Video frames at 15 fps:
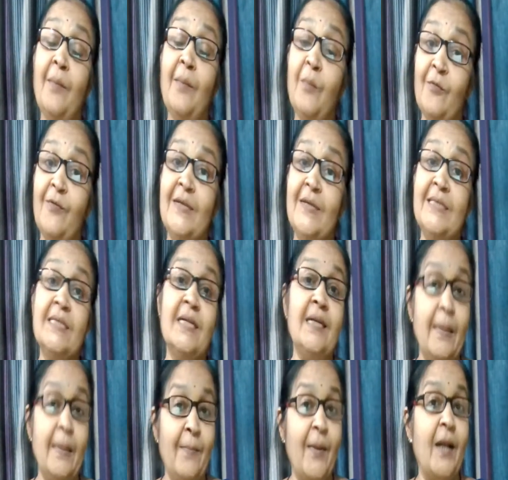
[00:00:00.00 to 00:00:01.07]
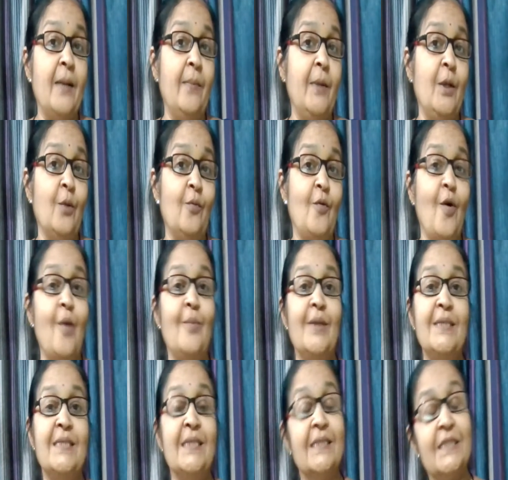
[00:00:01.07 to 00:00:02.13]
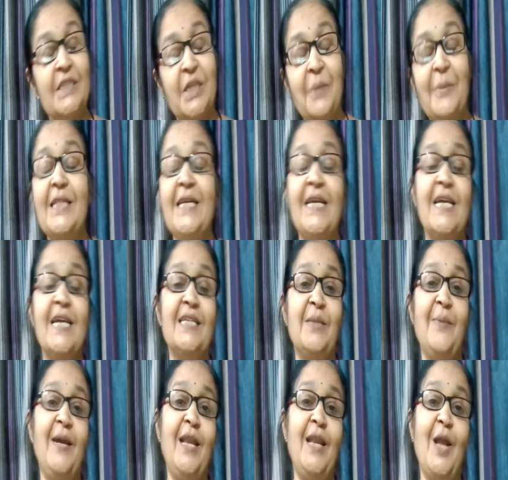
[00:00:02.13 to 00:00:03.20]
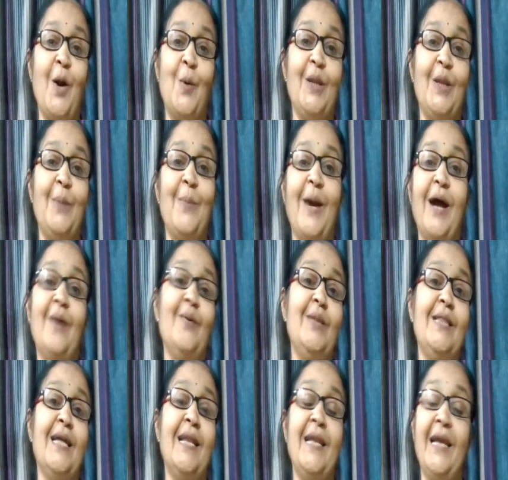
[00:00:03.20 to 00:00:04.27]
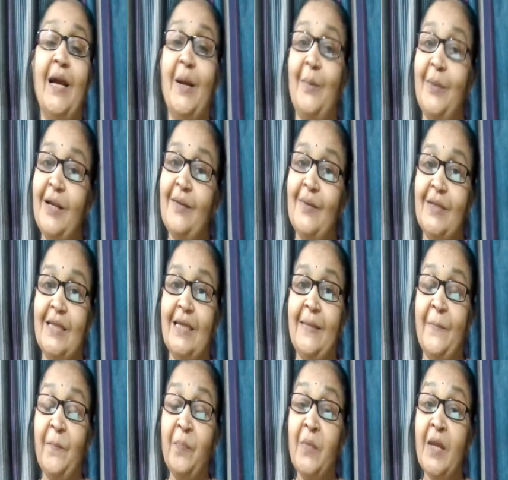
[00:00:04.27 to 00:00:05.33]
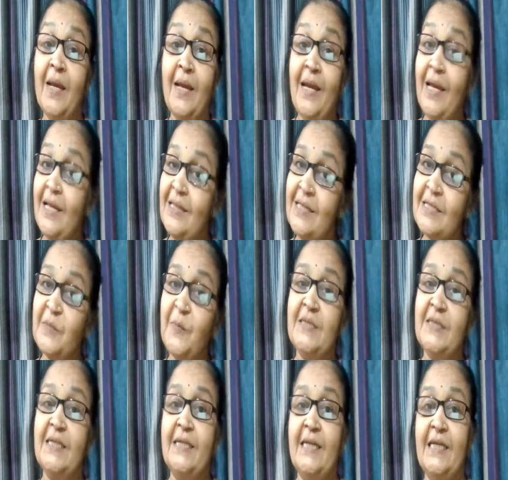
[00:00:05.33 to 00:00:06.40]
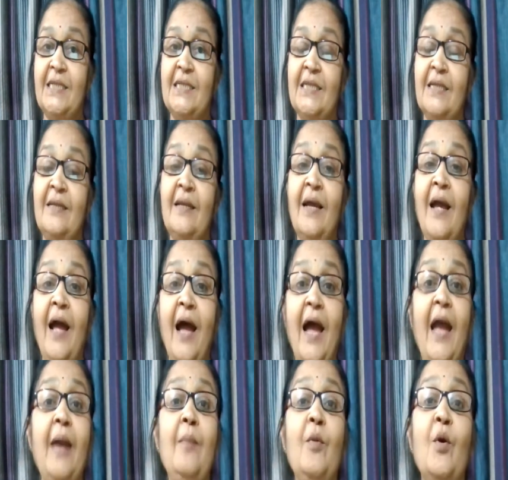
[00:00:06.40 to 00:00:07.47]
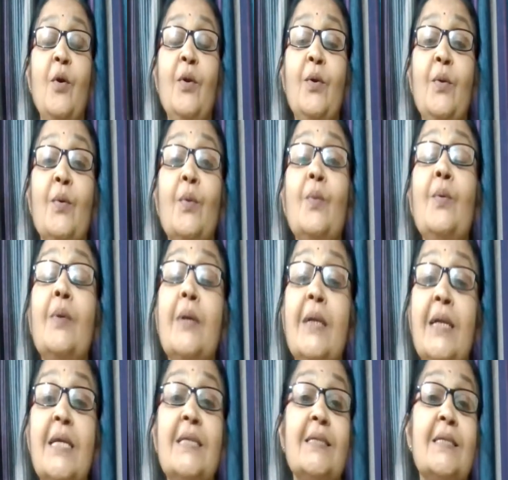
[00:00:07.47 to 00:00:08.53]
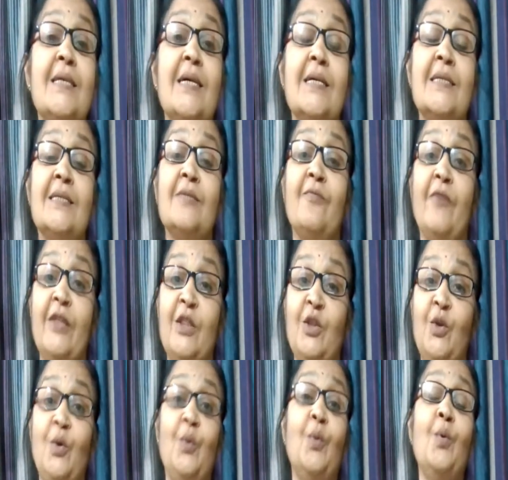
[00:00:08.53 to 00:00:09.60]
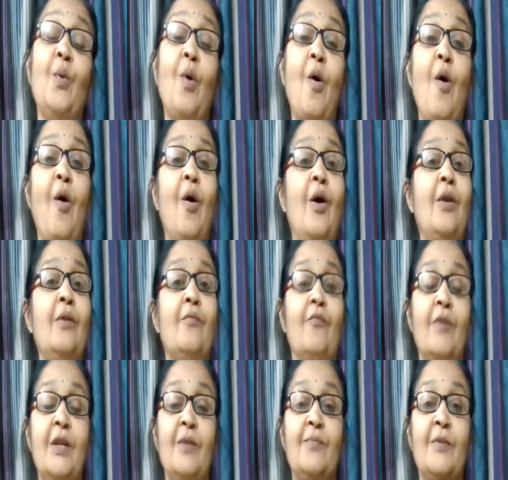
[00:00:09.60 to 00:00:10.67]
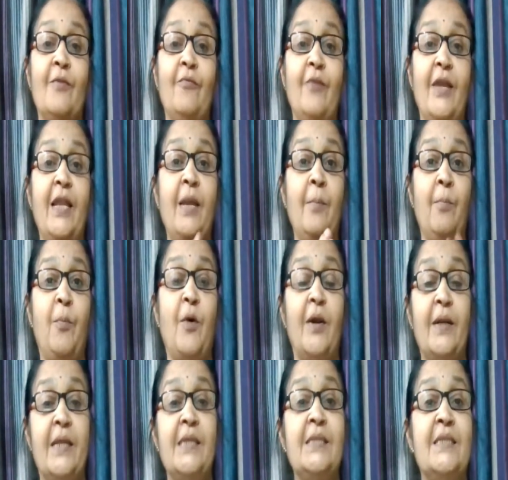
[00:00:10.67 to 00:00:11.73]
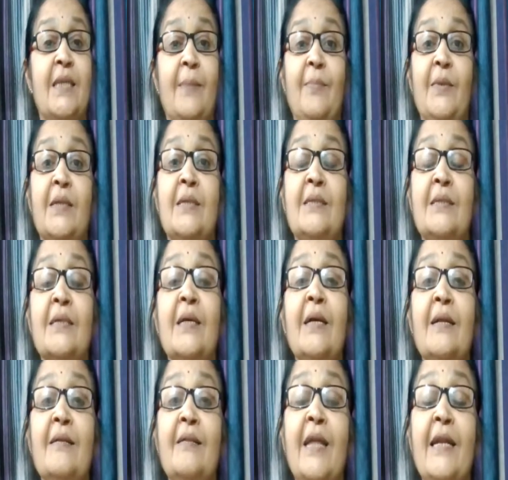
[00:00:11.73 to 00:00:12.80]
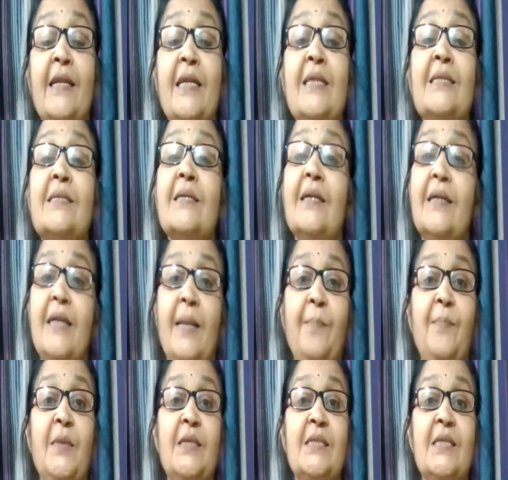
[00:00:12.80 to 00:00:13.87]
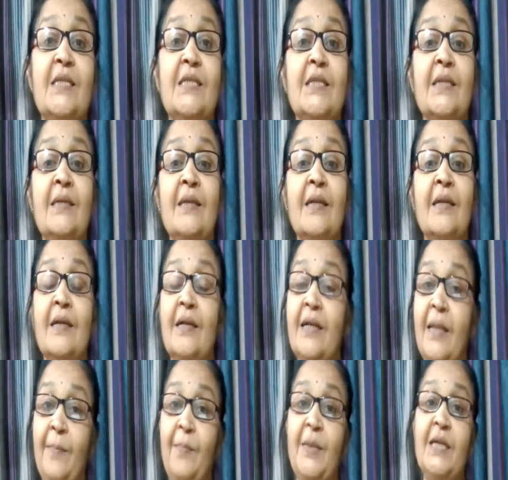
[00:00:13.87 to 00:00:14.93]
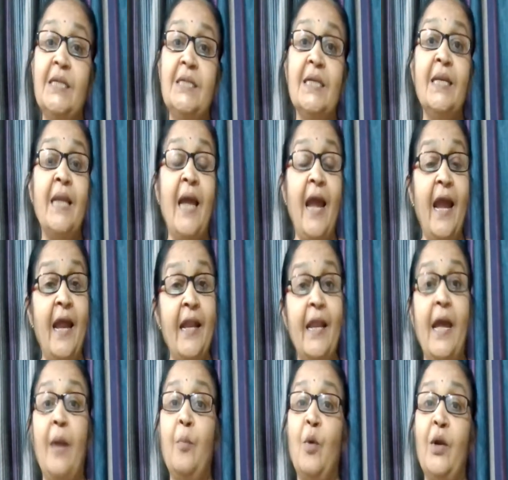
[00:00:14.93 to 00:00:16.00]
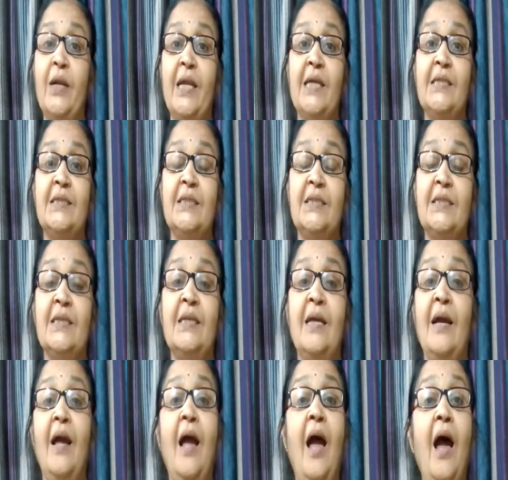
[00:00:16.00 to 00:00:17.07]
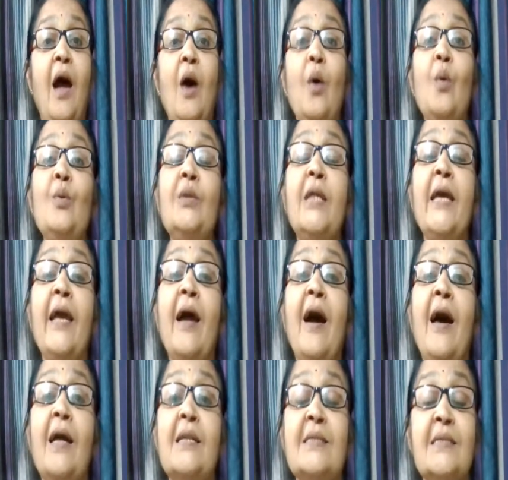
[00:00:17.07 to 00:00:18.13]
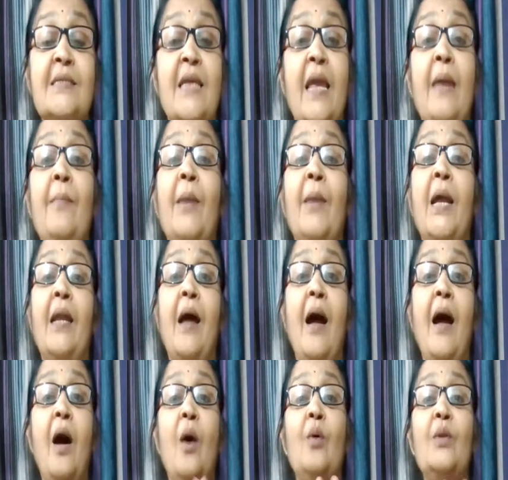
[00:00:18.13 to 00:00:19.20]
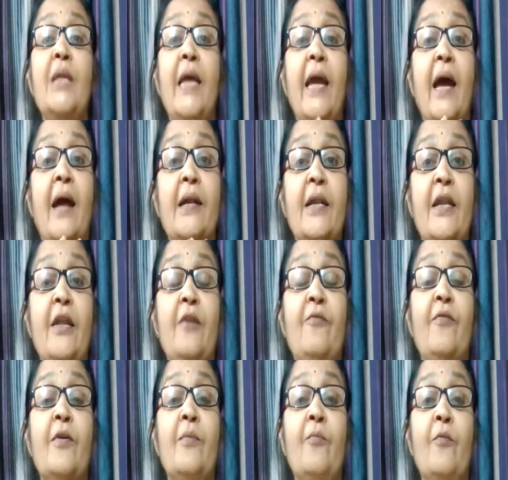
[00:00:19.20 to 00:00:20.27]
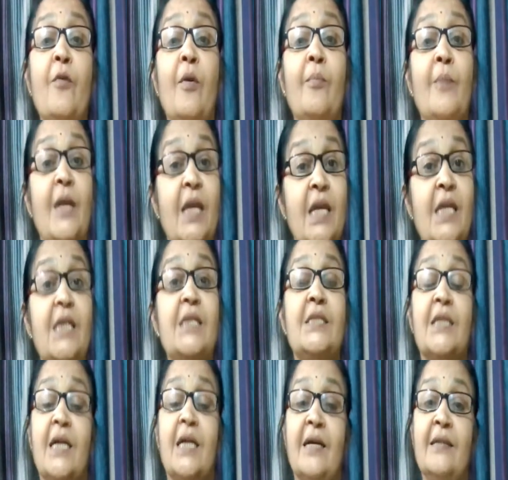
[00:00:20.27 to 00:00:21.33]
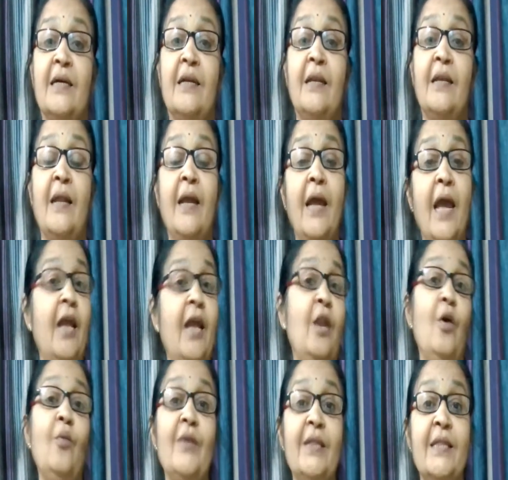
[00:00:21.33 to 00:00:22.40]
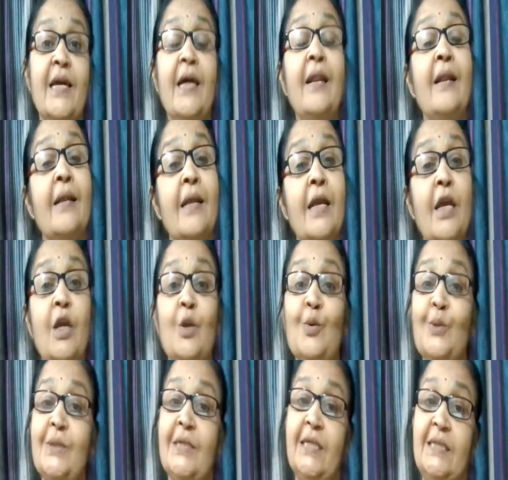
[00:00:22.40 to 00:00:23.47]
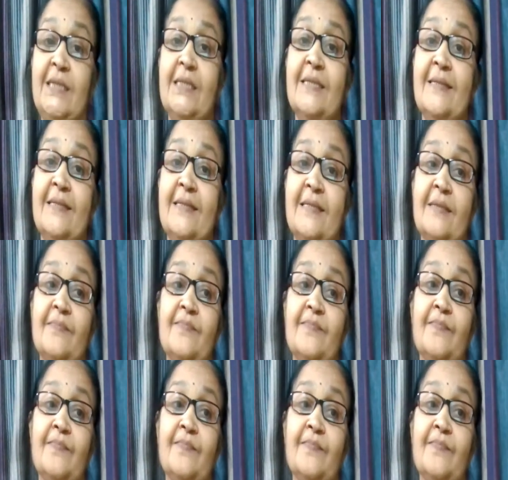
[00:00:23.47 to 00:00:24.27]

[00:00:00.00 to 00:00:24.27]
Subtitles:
Professor, Department of Commerce, Srimati Keshavai Lahuti Mahavidyalaya, Amravati. In this presentation, I am going to discuss with you on one of the very important chapters, that is depreciation, depletion and amortization, how they are same and how they are different from each other along with their illustrations.